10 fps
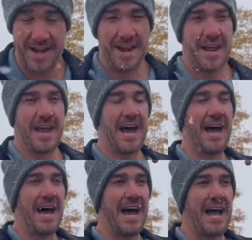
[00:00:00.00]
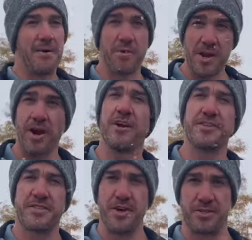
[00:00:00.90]
Uh, we are in a
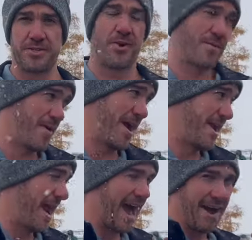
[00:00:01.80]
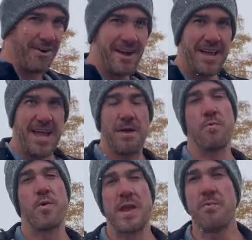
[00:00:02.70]
snowstorm right now, and
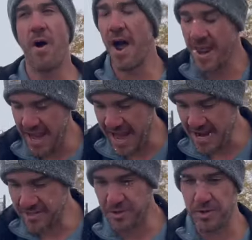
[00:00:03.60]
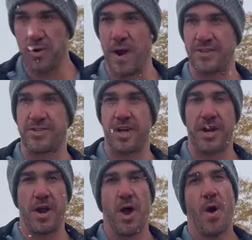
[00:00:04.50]
we want to answer the question,
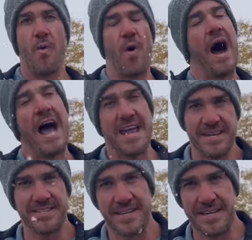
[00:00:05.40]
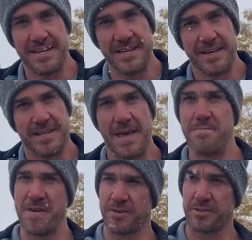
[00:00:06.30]
why is it
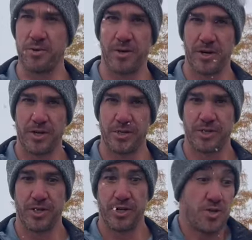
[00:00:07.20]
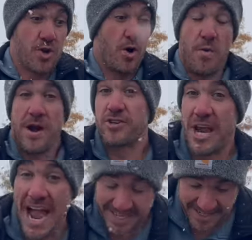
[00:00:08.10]
that middle schoolers don't wear
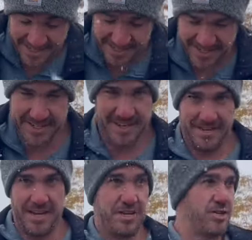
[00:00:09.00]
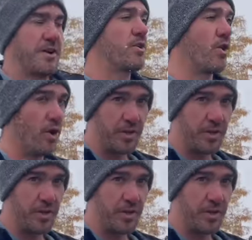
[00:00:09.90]
jackets during cold